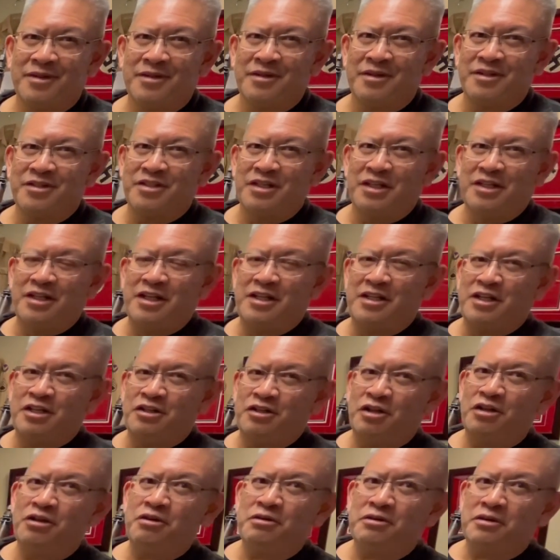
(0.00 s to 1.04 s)
So, and then
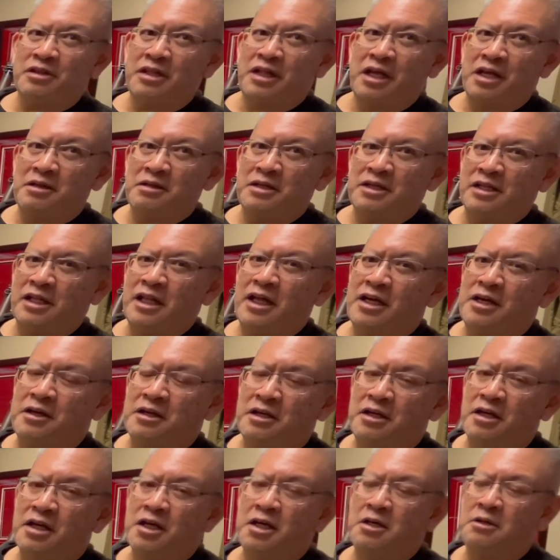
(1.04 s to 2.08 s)
another thing, a lot
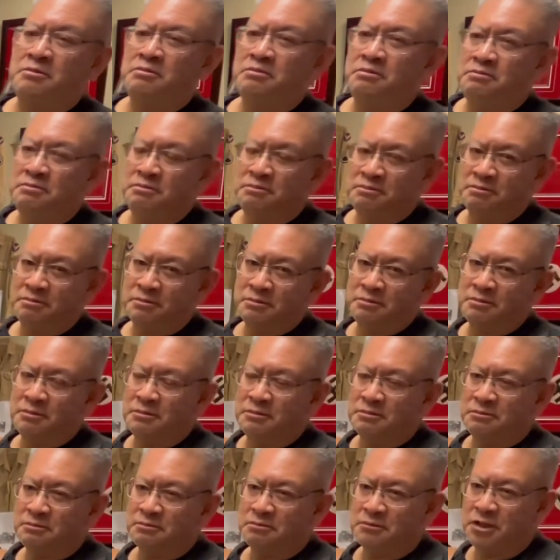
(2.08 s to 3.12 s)
of
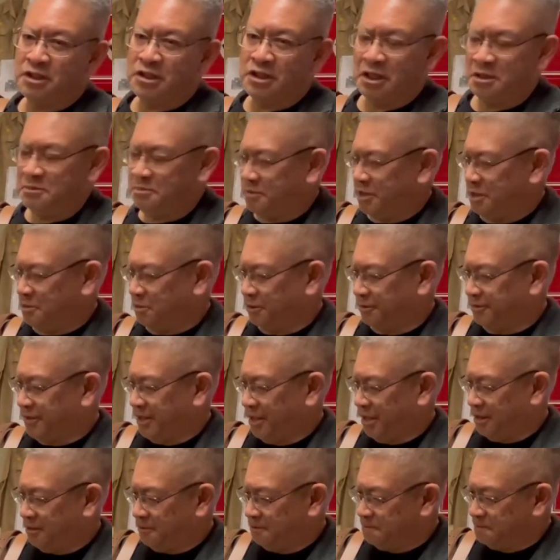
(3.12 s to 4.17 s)
gun people
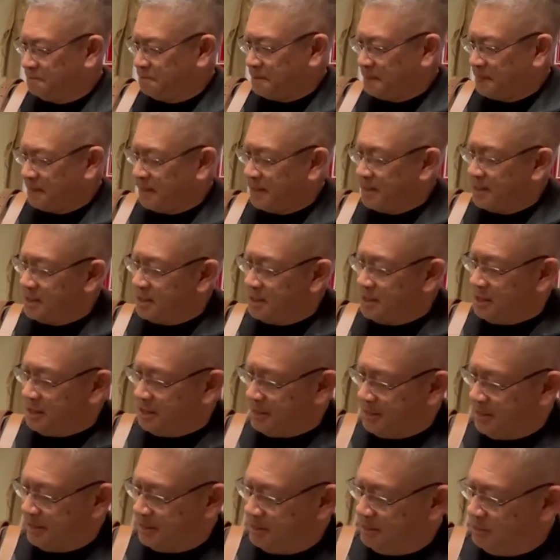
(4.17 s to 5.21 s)
think
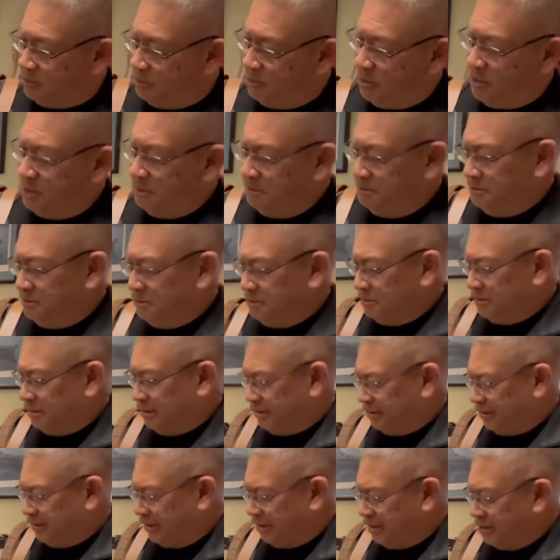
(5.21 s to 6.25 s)
that, well,
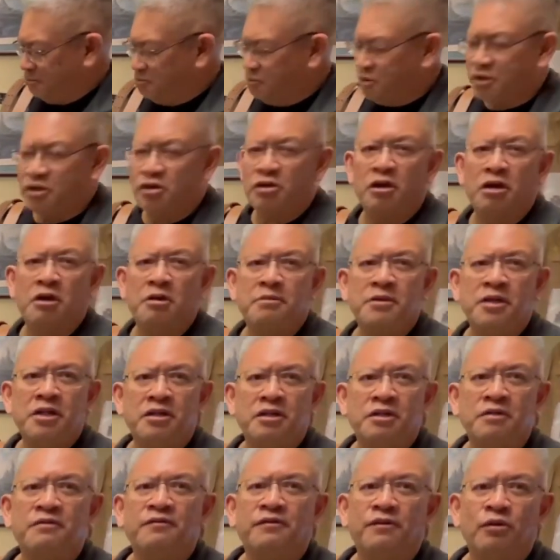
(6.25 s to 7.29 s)
the M1 carbine
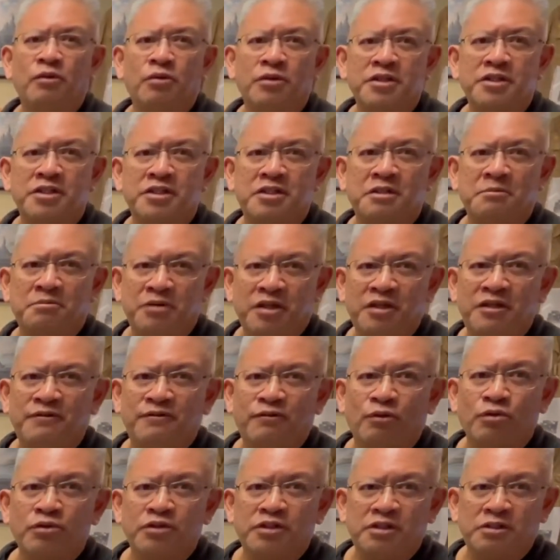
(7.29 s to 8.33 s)
influenced the
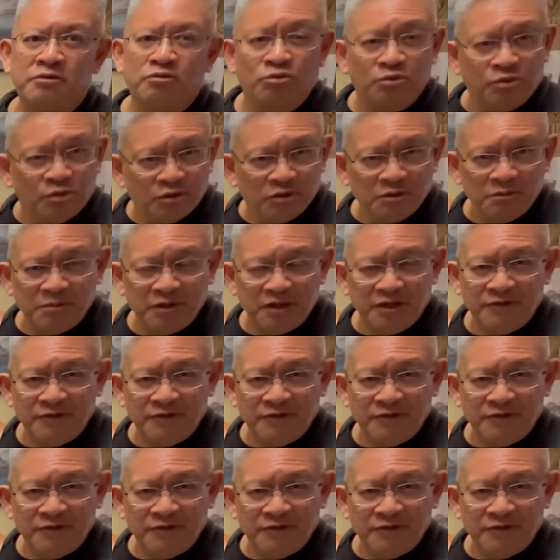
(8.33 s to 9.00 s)
Ruger Mini